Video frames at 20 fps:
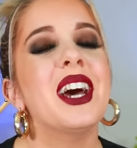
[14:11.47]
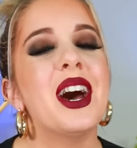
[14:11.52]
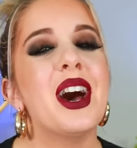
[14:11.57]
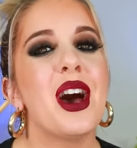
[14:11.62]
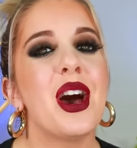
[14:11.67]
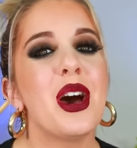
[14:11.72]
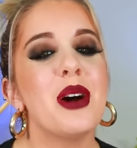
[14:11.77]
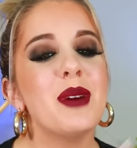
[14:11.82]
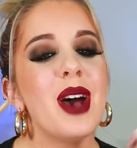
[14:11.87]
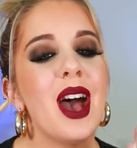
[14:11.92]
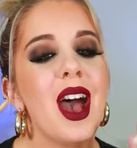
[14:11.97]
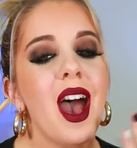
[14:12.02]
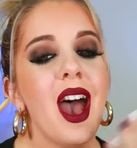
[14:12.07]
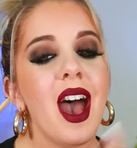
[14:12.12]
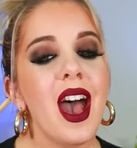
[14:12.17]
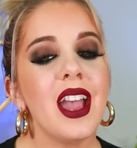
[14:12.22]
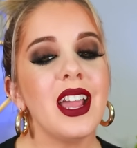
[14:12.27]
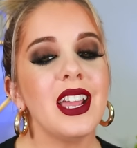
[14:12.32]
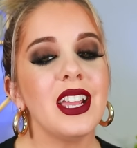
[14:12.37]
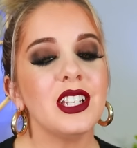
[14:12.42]
Um,
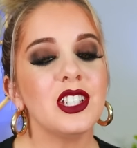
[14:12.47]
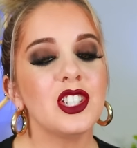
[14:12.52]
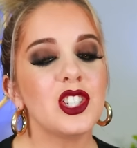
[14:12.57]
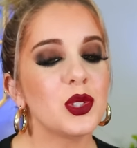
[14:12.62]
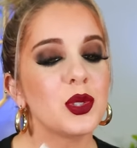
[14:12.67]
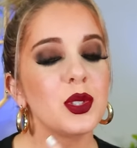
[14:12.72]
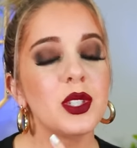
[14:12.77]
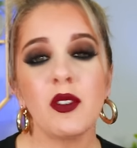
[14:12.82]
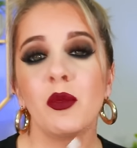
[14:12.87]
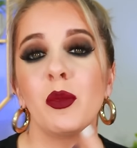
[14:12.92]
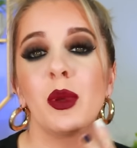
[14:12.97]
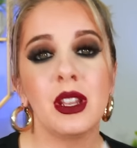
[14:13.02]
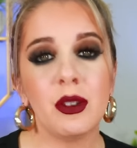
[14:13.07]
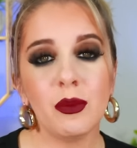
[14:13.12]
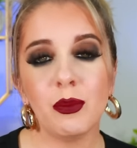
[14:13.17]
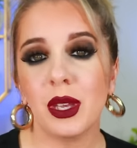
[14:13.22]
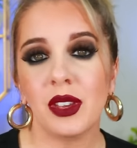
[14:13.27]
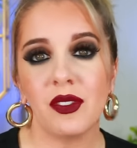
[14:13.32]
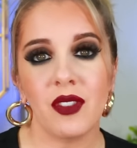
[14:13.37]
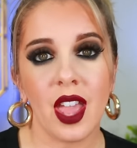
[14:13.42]
I just have never been a
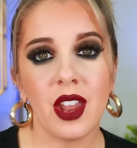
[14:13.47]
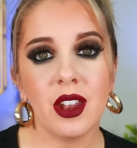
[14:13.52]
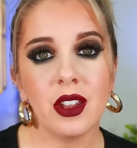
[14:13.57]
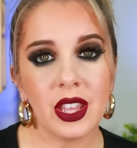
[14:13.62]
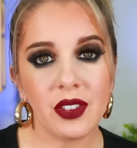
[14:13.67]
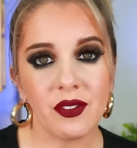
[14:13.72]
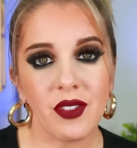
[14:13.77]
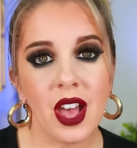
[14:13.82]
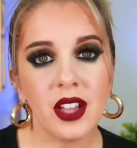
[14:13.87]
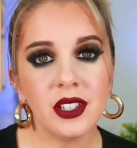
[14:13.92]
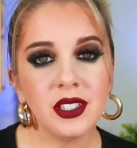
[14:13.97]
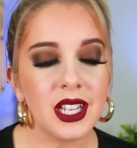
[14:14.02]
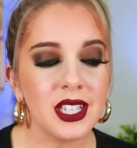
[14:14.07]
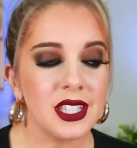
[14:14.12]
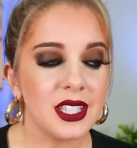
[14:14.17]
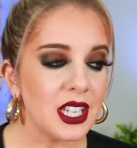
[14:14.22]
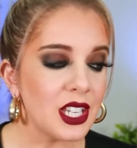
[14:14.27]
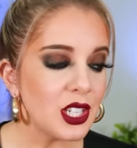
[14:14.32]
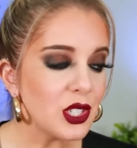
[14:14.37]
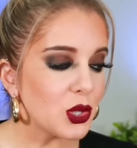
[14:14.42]
big fan of like
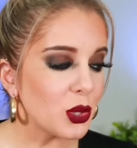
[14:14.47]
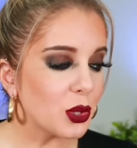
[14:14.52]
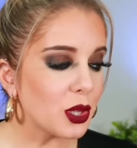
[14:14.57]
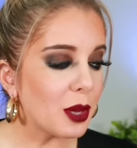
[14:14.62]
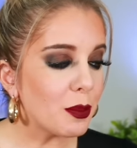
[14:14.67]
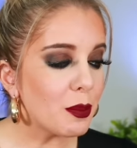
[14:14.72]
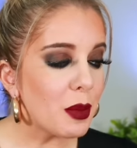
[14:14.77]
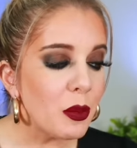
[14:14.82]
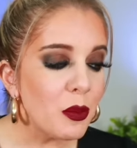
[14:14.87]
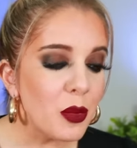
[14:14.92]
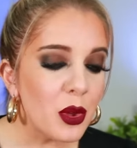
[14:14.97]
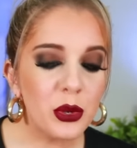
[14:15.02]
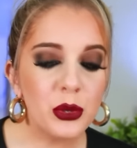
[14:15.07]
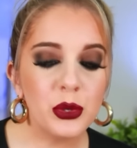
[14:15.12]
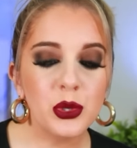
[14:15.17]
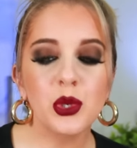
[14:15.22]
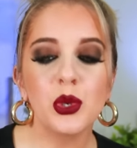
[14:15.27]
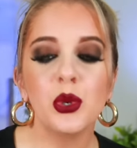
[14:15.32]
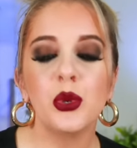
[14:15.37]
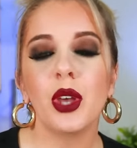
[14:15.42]
Valentine's Day. So like my middle
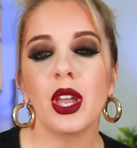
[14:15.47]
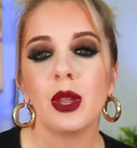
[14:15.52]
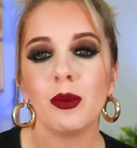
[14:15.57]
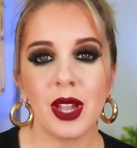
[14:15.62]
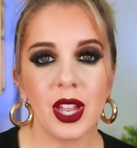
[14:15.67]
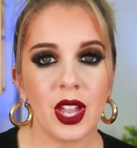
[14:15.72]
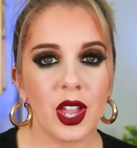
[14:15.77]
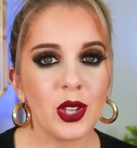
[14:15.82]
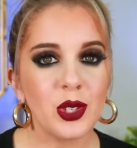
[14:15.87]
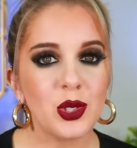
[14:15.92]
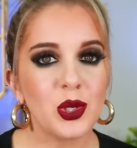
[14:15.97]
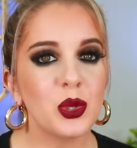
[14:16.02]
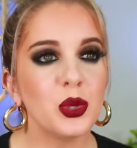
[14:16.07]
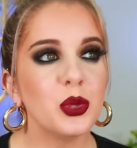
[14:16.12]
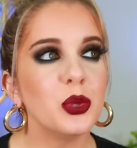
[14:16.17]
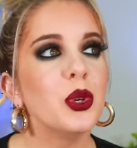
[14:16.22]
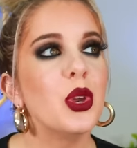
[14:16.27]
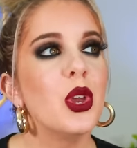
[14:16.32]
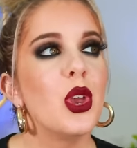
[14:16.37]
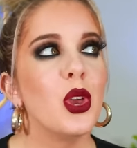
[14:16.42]
school and my high
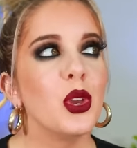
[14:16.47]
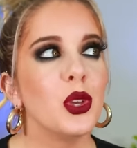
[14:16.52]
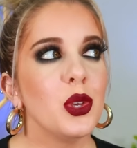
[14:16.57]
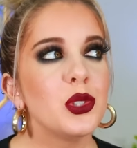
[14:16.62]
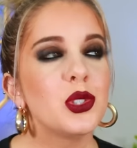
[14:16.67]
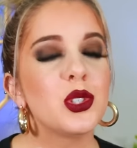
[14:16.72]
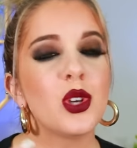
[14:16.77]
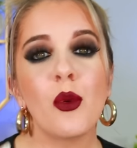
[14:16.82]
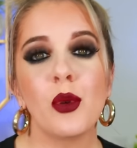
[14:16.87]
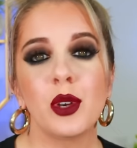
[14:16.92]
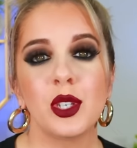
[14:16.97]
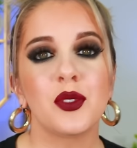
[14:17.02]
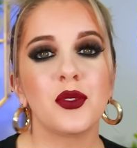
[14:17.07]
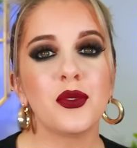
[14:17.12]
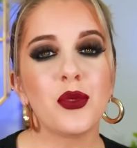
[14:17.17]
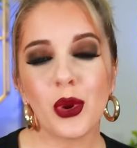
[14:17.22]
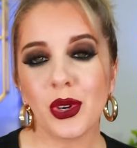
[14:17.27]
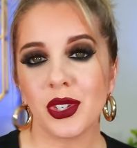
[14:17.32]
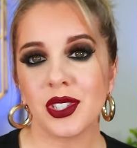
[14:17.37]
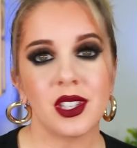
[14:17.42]
school used to always
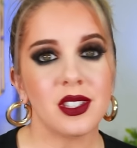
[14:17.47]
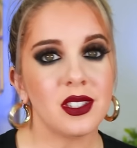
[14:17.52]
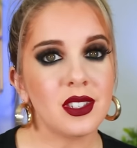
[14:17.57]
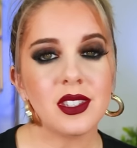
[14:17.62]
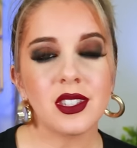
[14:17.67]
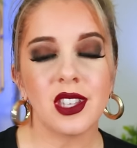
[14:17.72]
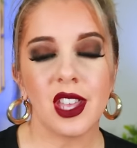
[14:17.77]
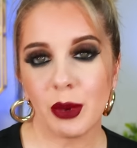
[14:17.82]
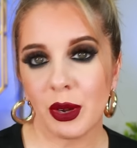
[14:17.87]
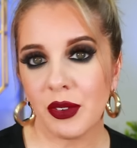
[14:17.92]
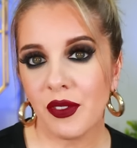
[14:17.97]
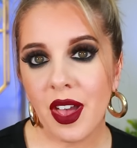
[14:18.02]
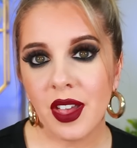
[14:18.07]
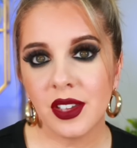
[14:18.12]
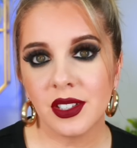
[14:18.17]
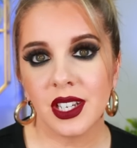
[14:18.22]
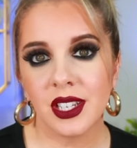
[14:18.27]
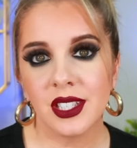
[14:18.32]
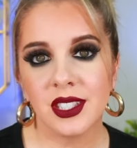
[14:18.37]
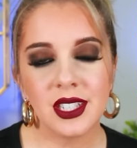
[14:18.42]
force us to celebrate
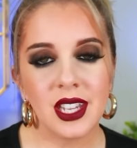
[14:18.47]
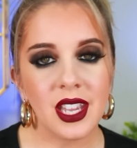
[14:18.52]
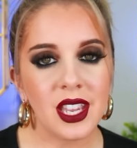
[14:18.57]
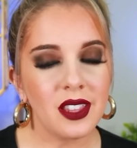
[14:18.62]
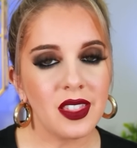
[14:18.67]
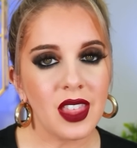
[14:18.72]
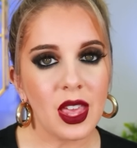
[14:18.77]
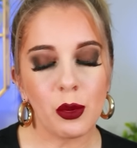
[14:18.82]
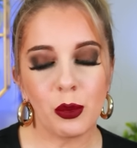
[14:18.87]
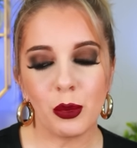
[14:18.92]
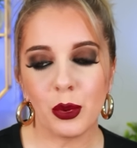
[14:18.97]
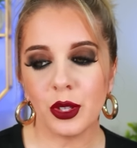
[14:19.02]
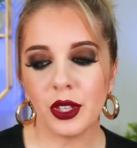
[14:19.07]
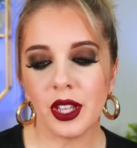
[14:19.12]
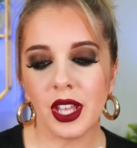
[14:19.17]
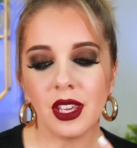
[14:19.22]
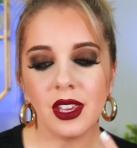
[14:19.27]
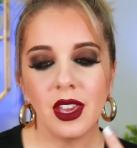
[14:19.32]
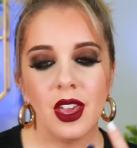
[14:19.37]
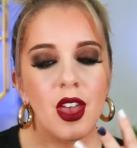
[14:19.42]
Valentine's Day. They would put
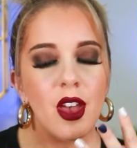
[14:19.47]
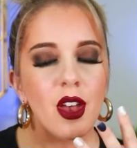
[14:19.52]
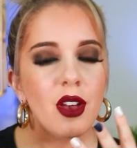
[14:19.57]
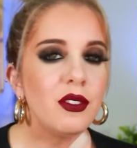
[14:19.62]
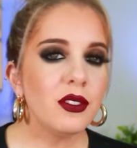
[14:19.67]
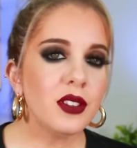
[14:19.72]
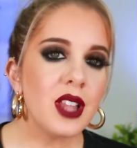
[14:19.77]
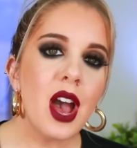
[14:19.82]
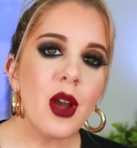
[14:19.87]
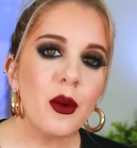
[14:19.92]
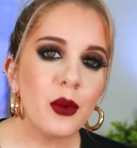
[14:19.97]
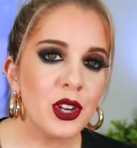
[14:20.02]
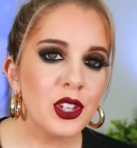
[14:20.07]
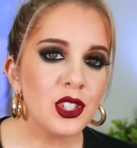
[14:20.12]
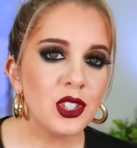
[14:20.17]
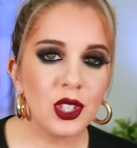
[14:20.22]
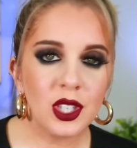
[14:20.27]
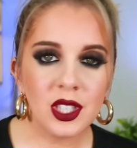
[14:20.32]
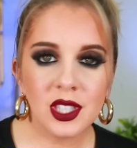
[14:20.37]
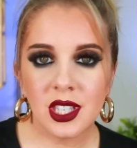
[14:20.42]
like
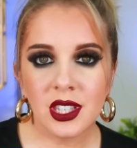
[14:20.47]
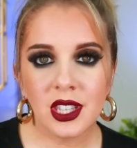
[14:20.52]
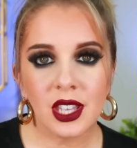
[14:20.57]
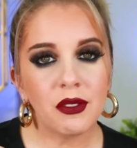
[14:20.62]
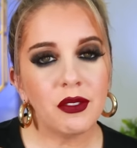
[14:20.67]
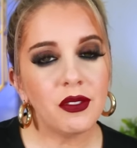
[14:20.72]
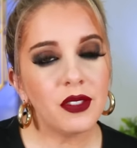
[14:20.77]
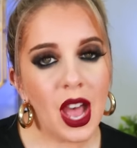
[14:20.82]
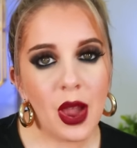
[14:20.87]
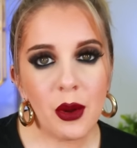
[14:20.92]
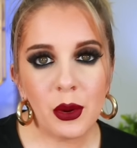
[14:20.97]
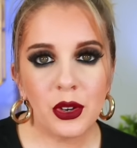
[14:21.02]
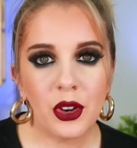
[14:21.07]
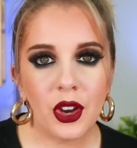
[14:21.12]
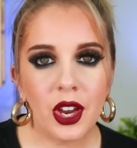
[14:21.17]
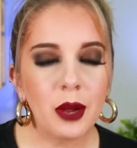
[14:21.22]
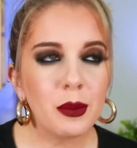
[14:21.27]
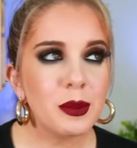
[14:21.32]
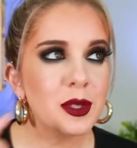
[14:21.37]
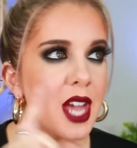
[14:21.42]
flowers. You can send like flower
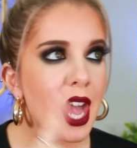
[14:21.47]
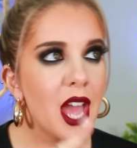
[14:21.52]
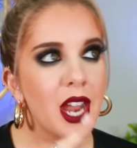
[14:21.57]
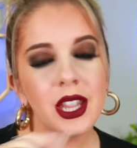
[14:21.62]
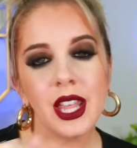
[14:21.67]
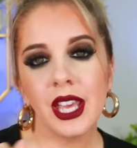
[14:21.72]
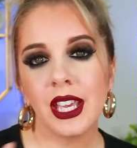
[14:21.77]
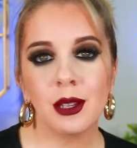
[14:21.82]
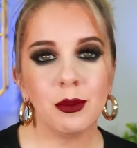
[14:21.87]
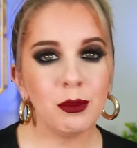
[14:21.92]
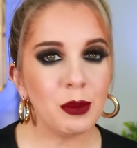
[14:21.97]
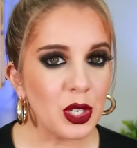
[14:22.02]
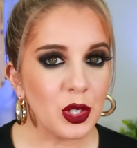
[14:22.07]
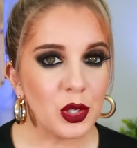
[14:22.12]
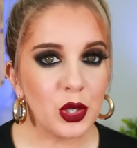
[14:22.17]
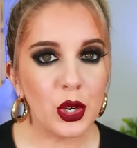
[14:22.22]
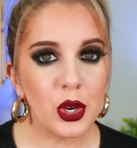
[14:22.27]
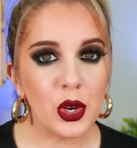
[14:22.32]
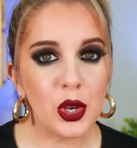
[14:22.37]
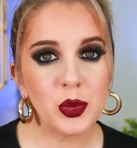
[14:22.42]
grams, kind of like in Mean
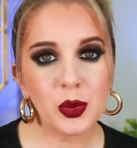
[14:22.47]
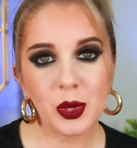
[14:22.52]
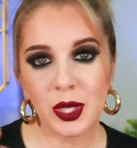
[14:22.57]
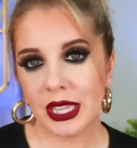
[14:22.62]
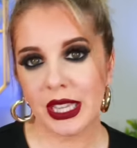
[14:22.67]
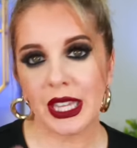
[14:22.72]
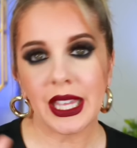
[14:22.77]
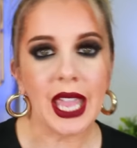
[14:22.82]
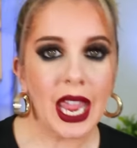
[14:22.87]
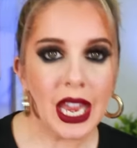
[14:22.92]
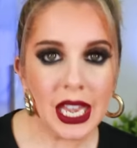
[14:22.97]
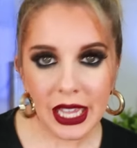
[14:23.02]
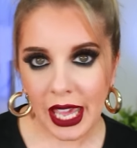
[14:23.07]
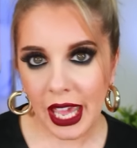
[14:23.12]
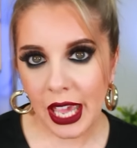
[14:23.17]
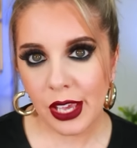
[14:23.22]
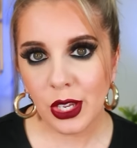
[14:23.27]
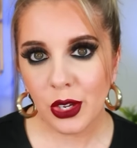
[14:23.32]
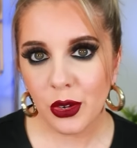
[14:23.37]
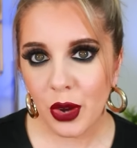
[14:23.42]
Girls with like the candy
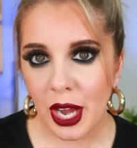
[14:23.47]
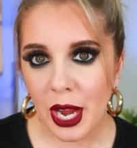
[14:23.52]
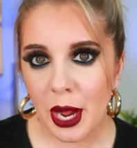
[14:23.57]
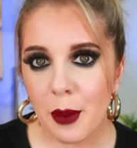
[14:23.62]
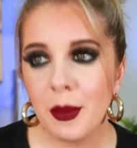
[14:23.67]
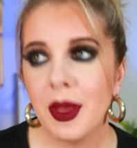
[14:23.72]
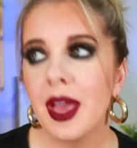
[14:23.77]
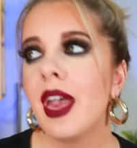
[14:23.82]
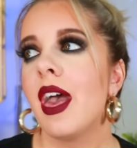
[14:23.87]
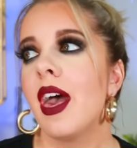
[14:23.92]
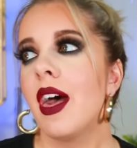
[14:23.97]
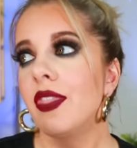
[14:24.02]
cane gram.